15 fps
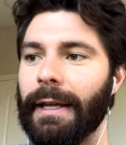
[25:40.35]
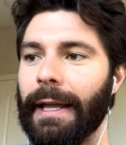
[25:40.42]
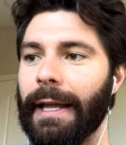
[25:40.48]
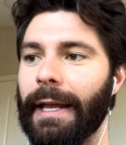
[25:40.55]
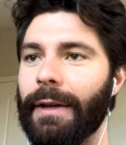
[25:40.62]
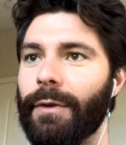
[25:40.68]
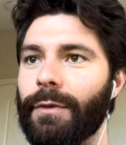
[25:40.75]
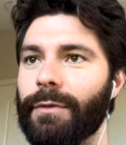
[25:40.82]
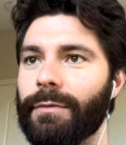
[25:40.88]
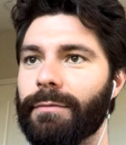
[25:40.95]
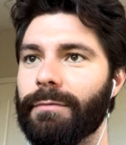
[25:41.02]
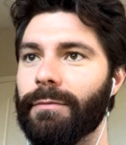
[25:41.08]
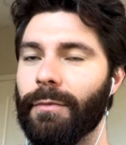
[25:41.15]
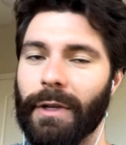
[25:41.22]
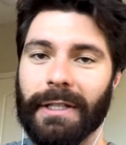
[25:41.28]
and
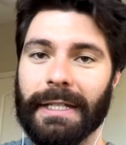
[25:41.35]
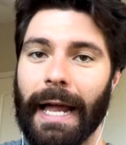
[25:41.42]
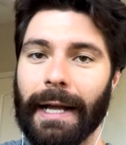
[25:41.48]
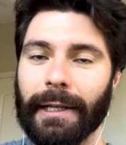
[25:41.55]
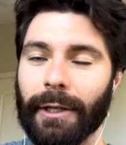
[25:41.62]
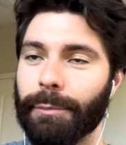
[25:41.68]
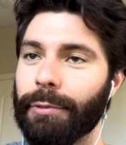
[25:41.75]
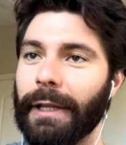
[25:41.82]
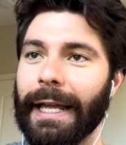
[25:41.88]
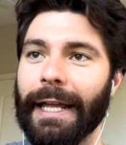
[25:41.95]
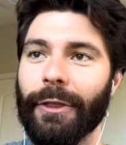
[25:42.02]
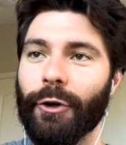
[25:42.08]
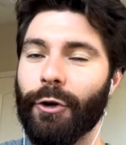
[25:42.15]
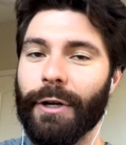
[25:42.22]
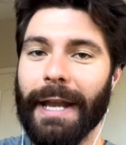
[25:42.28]
is not going to play
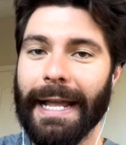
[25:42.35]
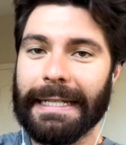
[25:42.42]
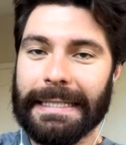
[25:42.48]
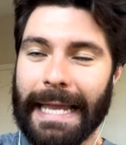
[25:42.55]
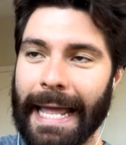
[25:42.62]
in their next